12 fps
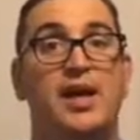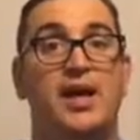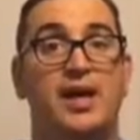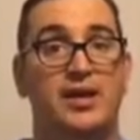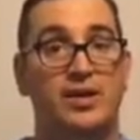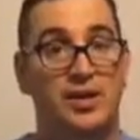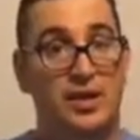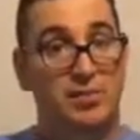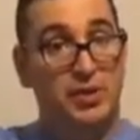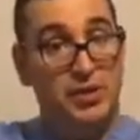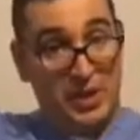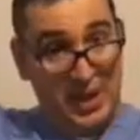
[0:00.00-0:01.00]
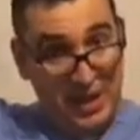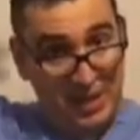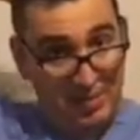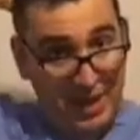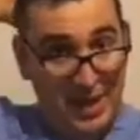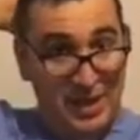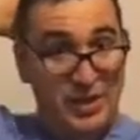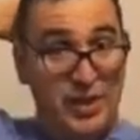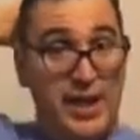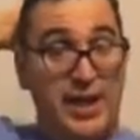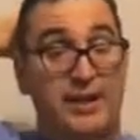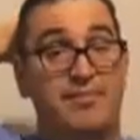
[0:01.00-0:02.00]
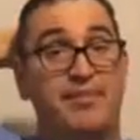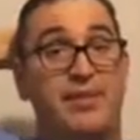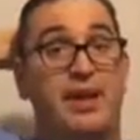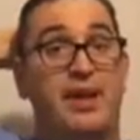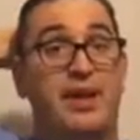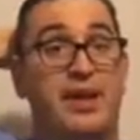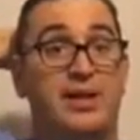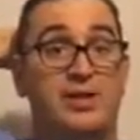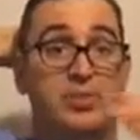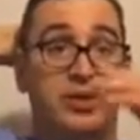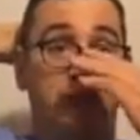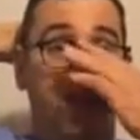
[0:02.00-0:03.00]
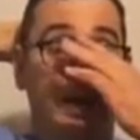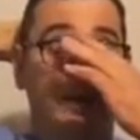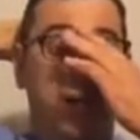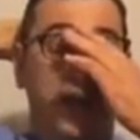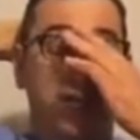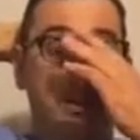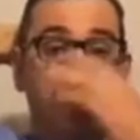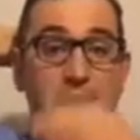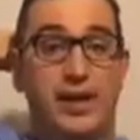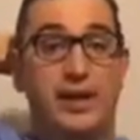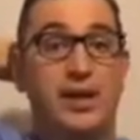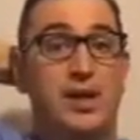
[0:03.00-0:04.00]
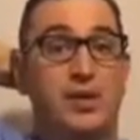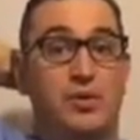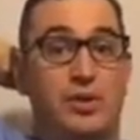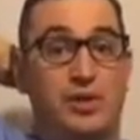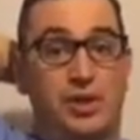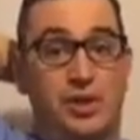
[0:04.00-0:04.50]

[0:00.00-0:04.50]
and you're going to put your hand behind your head. And as you put your hand behind your head, what you're